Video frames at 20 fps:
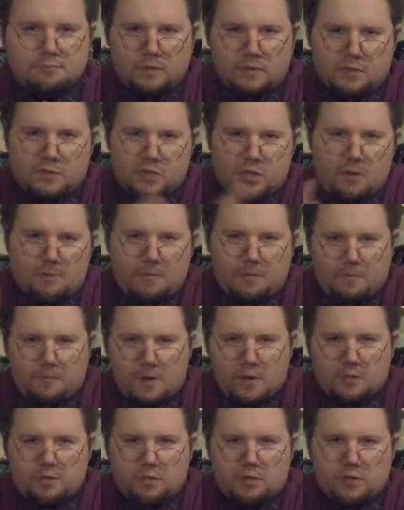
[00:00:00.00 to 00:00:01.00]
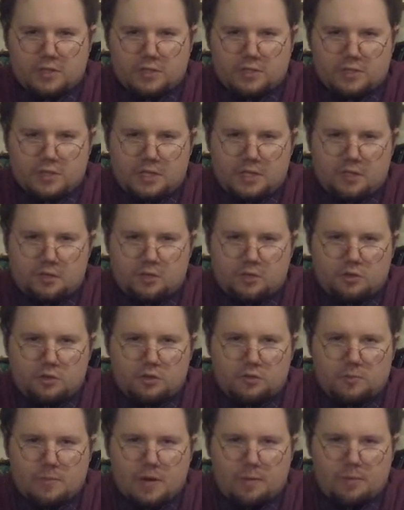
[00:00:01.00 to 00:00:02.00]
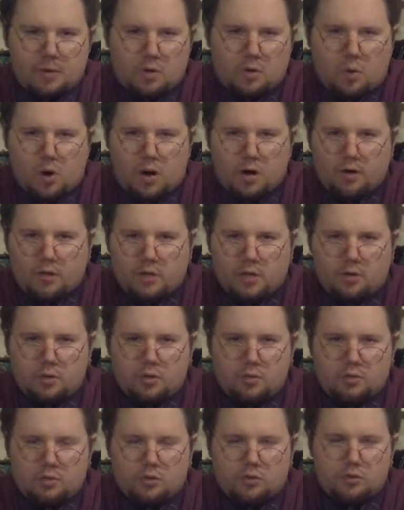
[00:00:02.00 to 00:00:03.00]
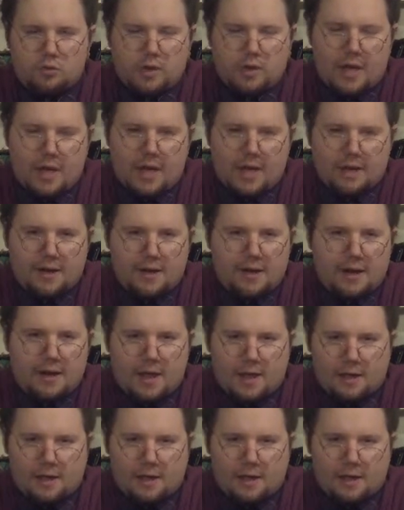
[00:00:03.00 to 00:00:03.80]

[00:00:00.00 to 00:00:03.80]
Some professors and teachers may require you to add an...